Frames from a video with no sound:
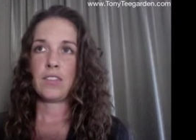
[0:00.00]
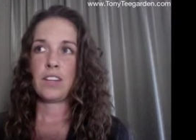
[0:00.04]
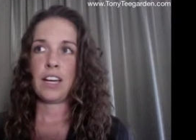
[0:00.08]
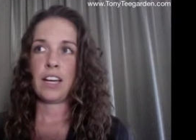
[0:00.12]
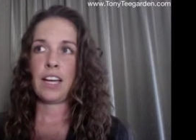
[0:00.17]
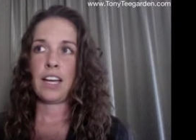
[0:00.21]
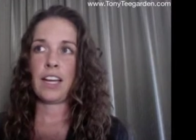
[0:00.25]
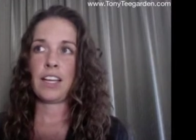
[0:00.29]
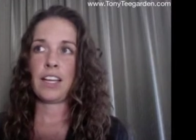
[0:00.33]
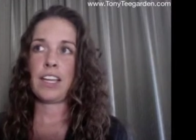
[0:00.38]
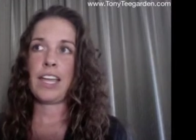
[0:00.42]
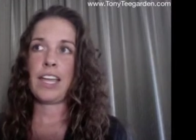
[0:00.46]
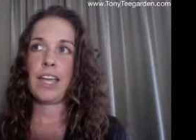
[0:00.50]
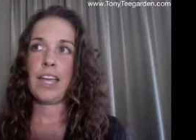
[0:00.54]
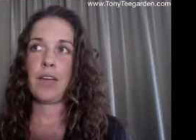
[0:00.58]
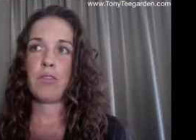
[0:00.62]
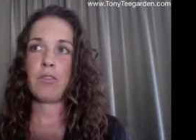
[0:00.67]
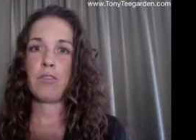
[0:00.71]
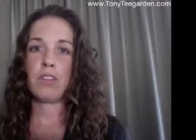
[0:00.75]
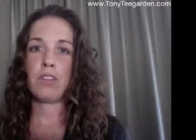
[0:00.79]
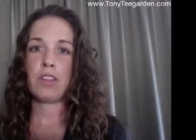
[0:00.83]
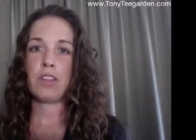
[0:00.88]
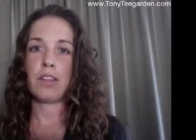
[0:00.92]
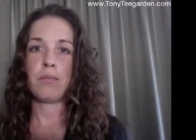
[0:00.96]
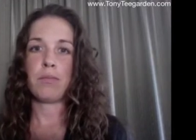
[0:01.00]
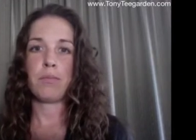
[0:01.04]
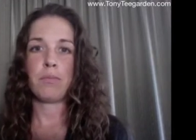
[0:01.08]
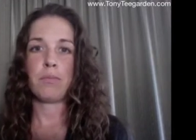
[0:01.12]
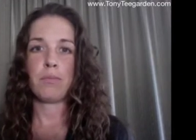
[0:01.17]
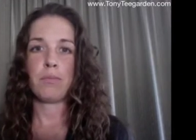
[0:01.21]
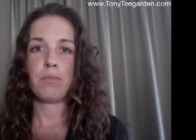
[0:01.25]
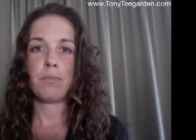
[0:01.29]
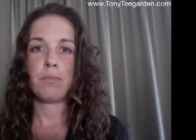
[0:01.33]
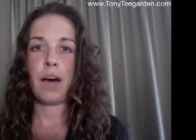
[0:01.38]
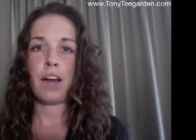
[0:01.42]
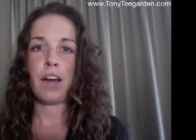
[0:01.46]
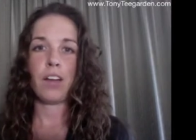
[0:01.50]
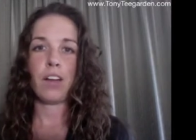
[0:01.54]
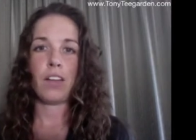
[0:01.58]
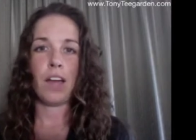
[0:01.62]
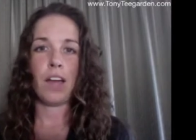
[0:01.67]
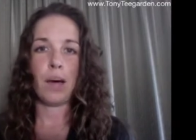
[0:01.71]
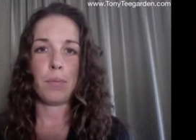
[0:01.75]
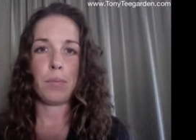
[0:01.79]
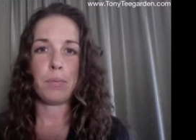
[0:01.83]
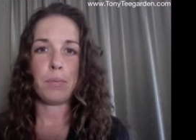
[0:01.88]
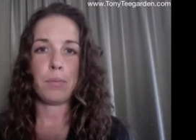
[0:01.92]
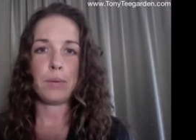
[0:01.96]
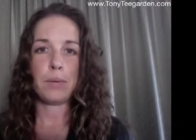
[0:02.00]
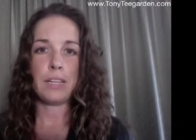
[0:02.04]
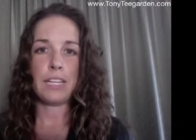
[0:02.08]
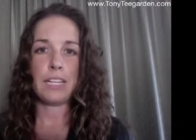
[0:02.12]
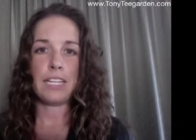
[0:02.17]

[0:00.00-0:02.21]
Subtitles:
I can't really bottle up.